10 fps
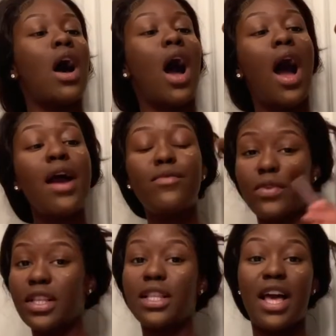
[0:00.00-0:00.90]
I
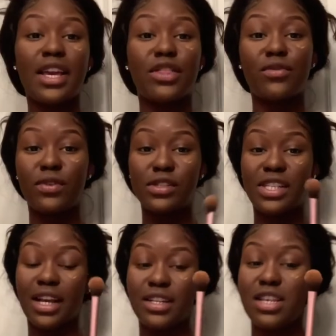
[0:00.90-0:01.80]
really like the Real
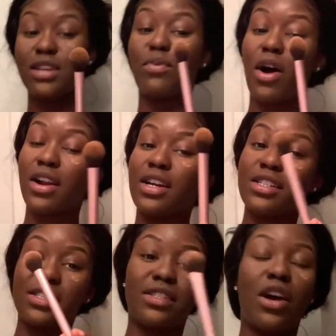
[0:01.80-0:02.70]
Technique
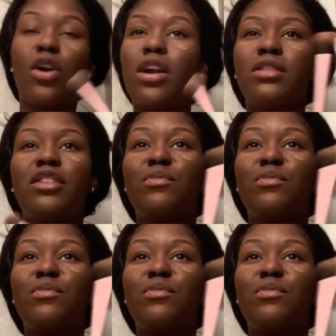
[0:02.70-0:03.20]
products or their